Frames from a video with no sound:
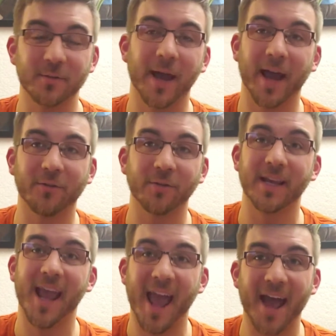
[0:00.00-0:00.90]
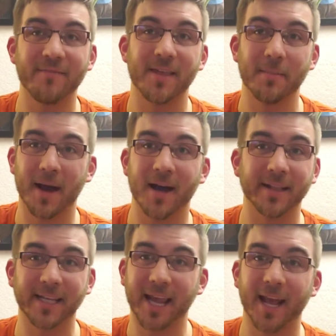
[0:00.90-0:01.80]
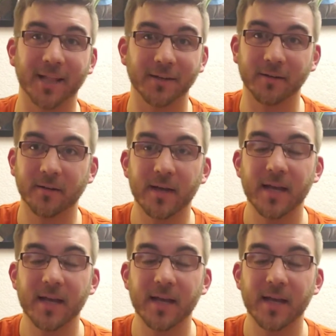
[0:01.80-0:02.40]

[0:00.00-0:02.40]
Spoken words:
to actually have them on the calendar.